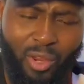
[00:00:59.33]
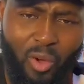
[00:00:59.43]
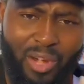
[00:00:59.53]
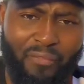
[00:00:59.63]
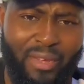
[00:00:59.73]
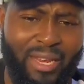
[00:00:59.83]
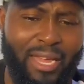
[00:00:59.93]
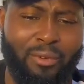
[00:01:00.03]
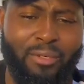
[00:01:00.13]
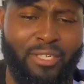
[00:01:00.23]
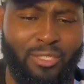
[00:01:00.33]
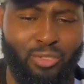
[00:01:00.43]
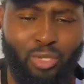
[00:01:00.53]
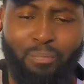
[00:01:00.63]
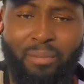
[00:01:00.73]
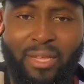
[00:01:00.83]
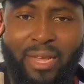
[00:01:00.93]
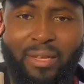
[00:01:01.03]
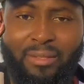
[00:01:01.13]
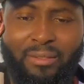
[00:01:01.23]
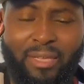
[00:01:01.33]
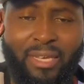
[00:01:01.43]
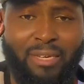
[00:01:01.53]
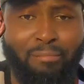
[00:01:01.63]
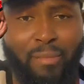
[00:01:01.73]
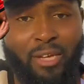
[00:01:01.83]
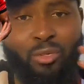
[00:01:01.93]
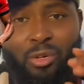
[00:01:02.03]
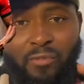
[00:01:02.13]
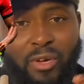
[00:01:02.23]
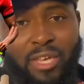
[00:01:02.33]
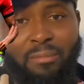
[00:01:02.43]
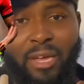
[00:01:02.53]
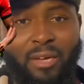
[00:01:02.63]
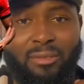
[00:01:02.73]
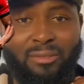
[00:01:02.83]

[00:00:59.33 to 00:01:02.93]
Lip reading: Rafae is a top player, and the main goal for him now